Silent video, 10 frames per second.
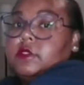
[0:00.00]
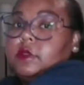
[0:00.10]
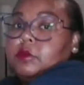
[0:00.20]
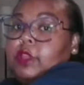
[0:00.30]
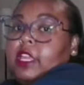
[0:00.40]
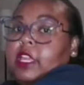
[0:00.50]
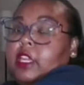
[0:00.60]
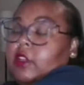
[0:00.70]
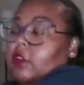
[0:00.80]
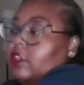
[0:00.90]

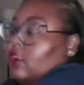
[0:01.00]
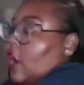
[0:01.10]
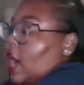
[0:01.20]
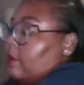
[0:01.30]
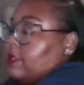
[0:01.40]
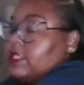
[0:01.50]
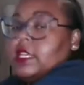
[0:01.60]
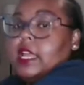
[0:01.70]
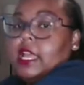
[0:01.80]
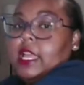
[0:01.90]
bringing your
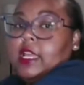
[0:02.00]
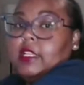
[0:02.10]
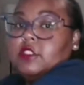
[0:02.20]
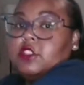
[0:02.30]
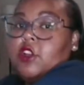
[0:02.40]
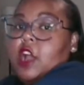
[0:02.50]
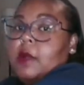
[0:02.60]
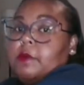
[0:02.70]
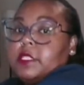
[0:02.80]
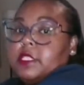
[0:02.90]
opposite hand to your
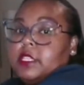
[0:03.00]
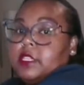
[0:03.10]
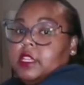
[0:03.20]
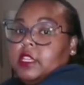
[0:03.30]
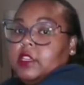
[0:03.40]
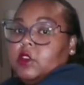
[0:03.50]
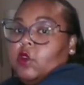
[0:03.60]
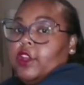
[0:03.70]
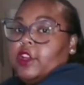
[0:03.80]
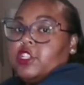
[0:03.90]
opposite knee
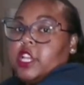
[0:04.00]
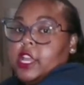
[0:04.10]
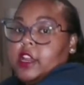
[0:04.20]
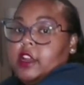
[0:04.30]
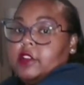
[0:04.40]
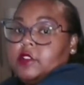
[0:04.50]
or your chair.